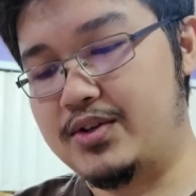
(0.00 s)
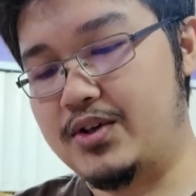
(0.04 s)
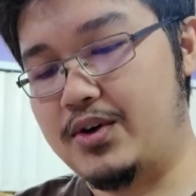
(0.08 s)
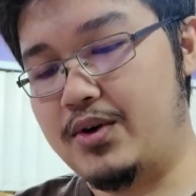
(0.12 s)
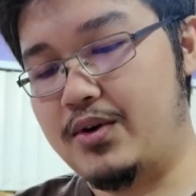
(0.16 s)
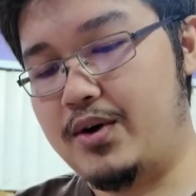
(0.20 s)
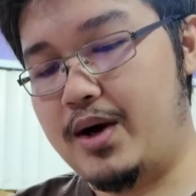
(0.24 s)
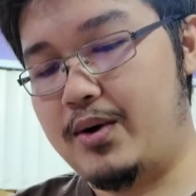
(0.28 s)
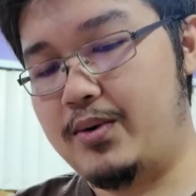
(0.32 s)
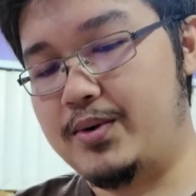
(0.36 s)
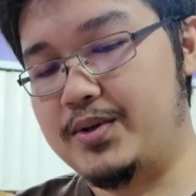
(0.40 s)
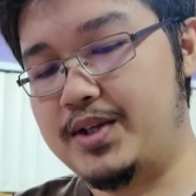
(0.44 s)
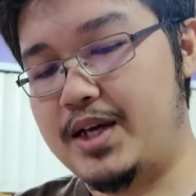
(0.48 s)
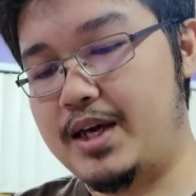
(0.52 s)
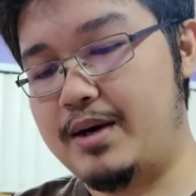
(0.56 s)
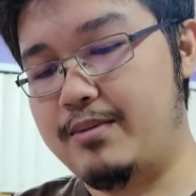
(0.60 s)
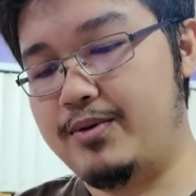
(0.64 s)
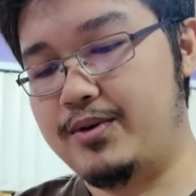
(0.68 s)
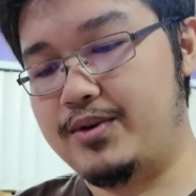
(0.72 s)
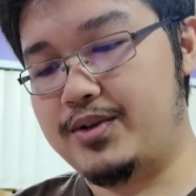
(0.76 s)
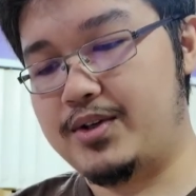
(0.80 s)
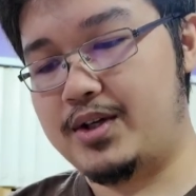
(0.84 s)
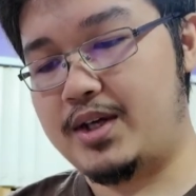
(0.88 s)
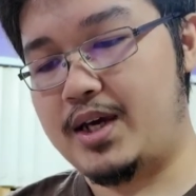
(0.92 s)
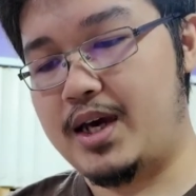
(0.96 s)
So I was
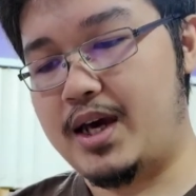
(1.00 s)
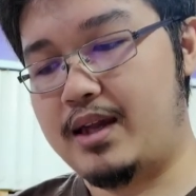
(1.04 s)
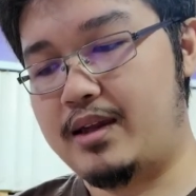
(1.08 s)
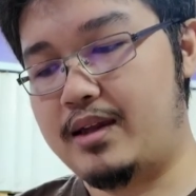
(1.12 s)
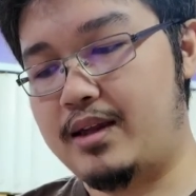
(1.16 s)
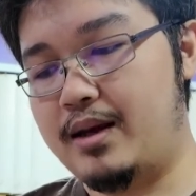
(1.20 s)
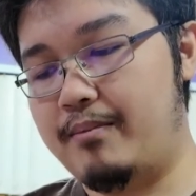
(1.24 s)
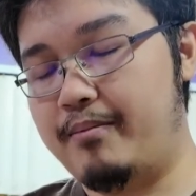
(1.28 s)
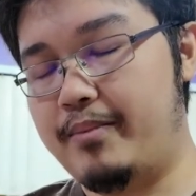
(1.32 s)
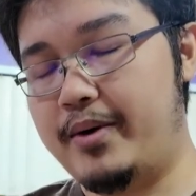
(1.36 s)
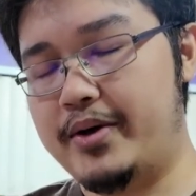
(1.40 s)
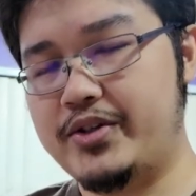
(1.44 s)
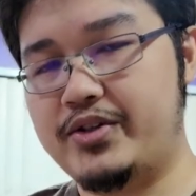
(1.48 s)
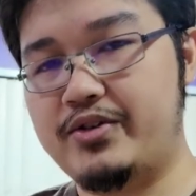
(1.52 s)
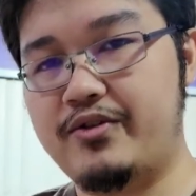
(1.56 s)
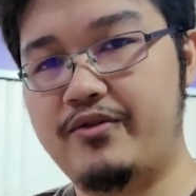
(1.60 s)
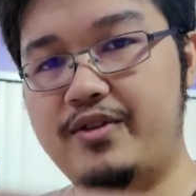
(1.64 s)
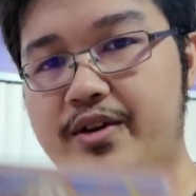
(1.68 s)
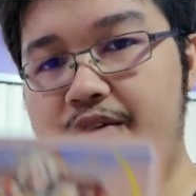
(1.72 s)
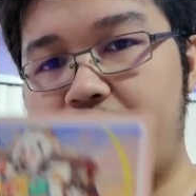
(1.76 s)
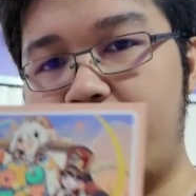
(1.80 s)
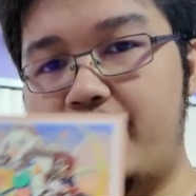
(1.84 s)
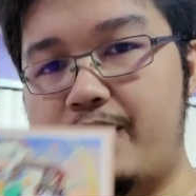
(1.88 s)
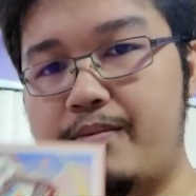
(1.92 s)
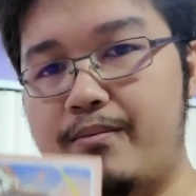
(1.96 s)
able to get a bunch
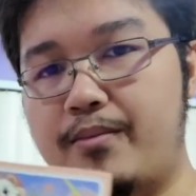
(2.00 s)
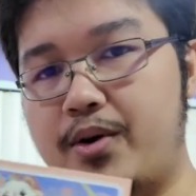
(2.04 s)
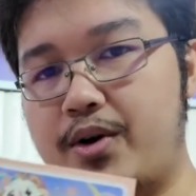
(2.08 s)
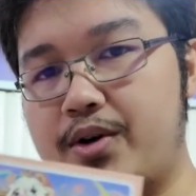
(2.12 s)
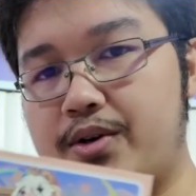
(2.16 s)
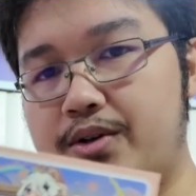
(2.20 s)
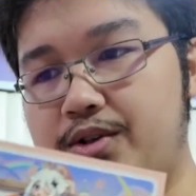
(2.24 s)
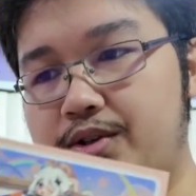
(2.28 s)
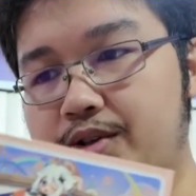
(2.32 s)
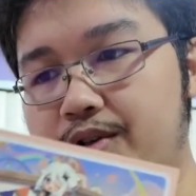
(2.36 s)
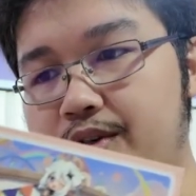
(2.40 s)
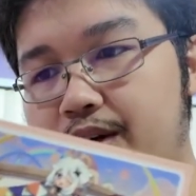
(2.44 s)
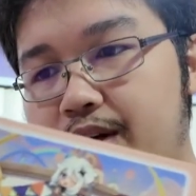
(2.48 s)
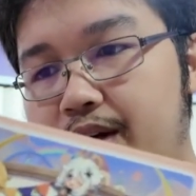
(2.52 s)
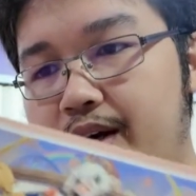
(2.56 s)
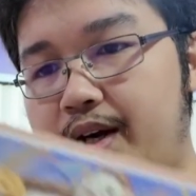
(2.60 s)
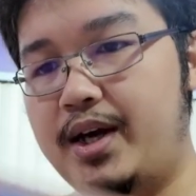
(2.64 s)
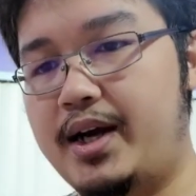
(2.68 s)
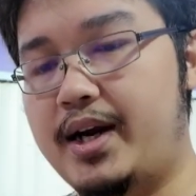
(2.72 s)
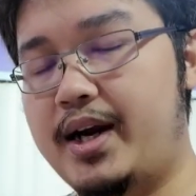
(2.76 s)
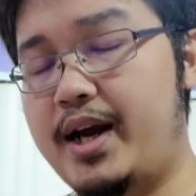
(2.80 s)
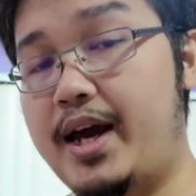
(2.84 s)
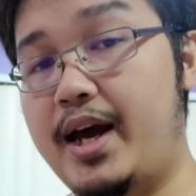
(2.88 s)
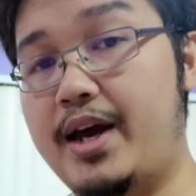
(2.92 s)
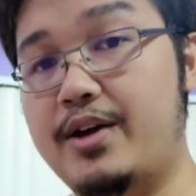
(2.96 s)
of different merch,
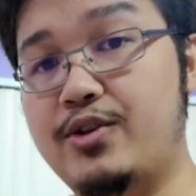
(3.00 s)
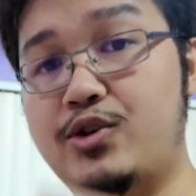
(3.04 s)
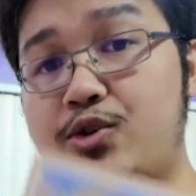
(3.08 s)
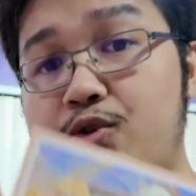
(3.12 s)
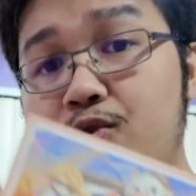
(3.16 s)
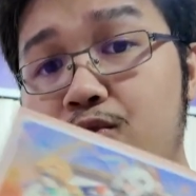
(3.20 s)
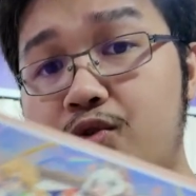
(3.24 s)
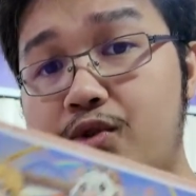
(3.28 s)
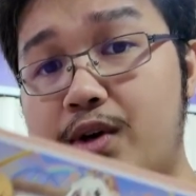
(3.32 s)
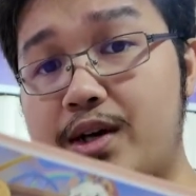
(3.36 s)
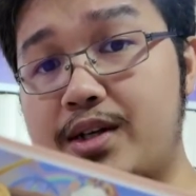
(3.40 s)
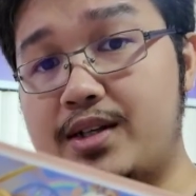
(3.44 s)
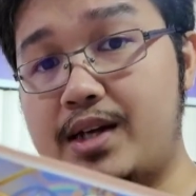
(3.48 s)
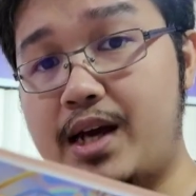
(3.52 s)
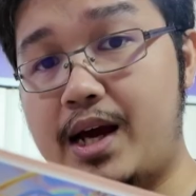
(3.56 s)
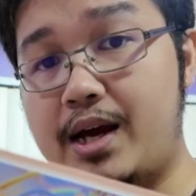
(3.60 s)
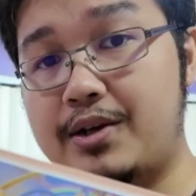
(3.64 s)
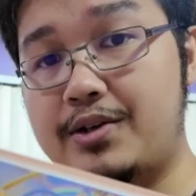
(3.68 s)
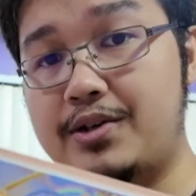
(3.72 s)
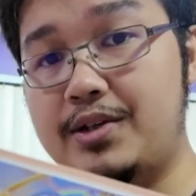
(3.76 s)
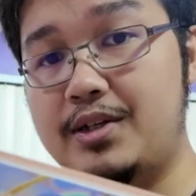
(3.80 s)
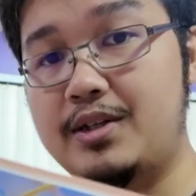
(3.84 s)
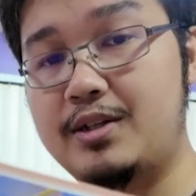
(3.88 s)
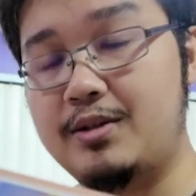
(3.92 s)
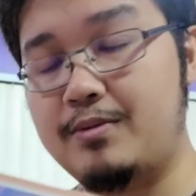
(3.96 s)
and I had 2
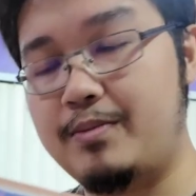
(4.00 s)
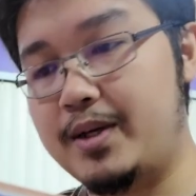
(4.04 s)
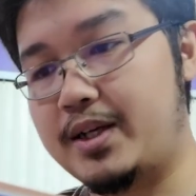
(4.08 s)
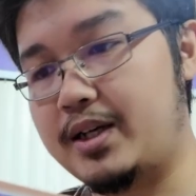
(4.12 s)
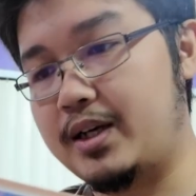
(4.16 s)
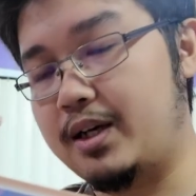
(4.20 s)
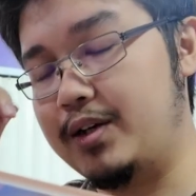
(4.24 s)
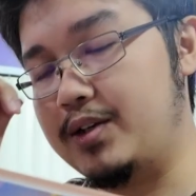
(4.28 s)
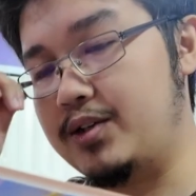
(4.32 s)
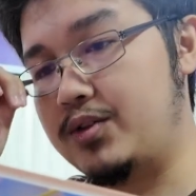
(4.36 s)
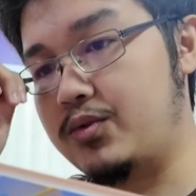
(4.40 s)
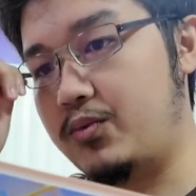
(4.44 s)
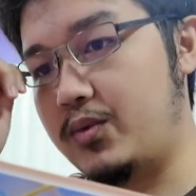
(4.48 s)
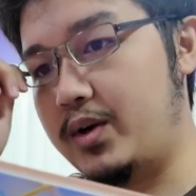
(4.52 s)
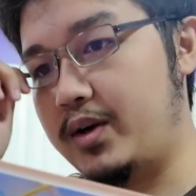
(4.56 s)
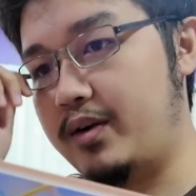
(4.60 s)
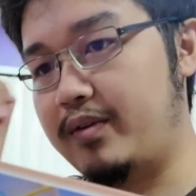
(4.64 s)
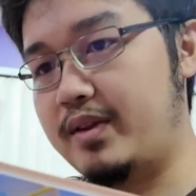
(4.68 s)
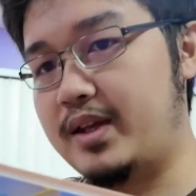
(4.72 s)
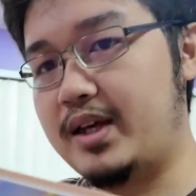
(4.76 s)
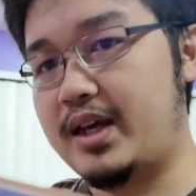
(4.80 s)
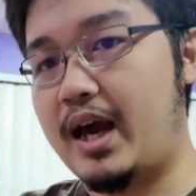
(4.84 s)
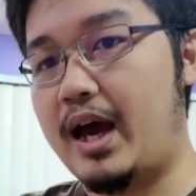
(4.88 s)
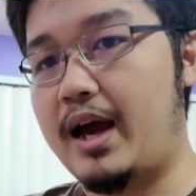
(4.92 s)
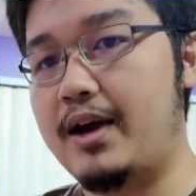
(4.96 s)
transactions because one
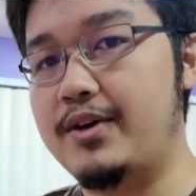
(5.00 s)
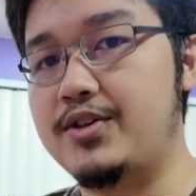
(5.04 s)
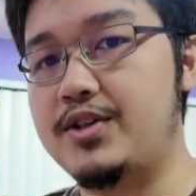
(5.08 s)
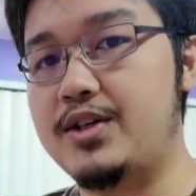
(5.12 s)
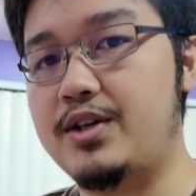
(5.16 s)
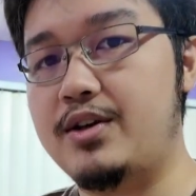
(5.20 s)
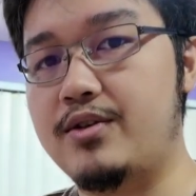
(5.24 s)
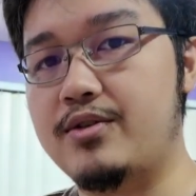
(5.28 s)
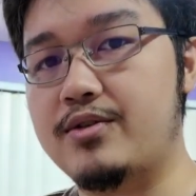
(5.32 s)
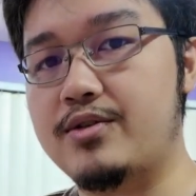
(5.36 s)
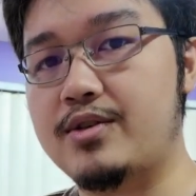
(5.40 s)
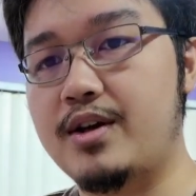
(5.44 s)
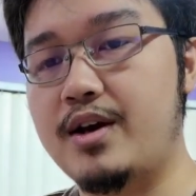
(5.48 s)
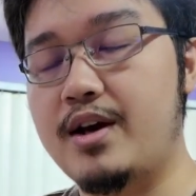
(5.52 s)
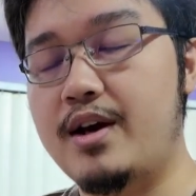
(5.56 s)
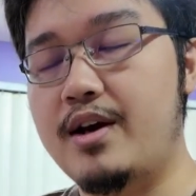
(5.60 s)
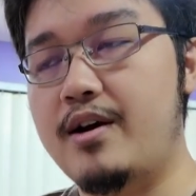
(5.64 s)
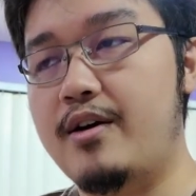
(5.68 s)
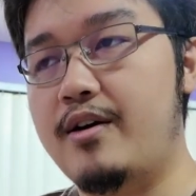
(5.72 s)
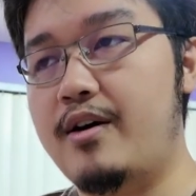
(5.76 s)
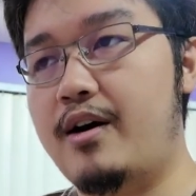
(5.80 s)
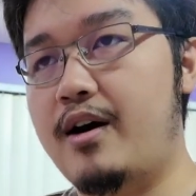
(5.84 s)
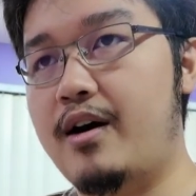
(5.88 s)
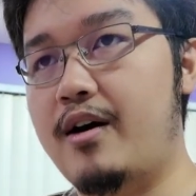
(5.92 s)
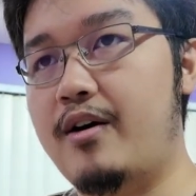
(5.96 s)
of the cashiers
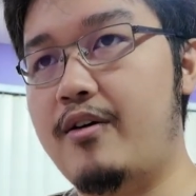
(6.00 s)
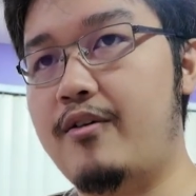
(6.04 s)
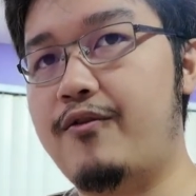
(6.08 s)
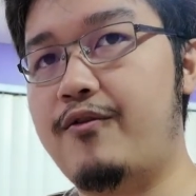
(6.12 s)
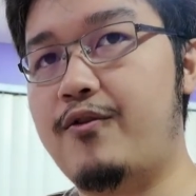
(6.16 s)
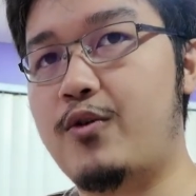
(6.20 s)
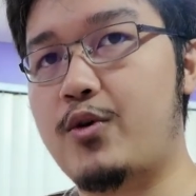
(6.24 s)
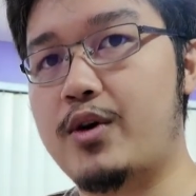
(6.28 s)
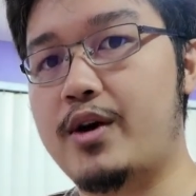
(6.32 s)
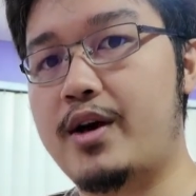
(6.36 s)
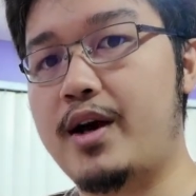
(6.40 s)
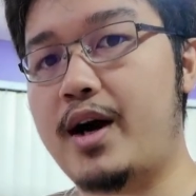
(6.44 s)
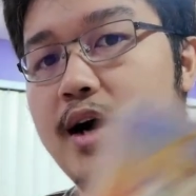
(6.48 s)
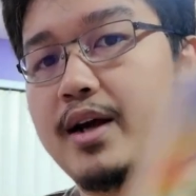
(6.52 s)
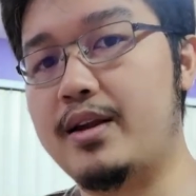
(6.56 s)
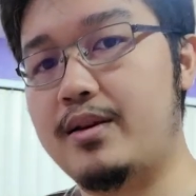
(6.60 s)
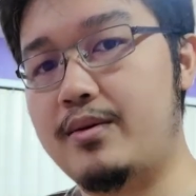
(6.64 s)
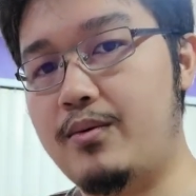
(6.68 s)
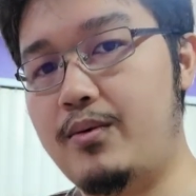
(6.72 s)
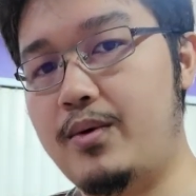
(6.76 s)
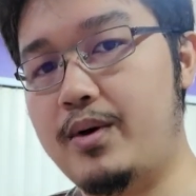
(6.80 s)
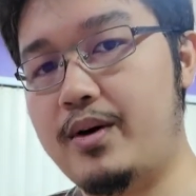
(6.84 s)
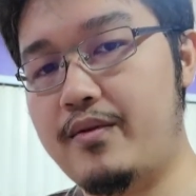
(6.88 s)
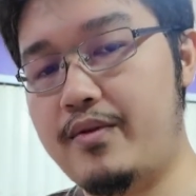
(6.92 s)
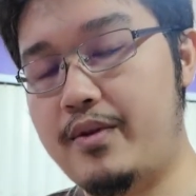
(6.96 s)

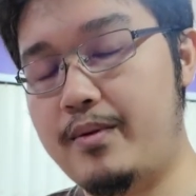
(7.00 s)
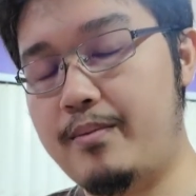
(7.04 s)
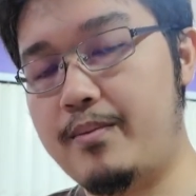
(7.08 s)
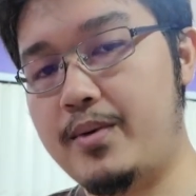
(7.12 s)
forgot one of the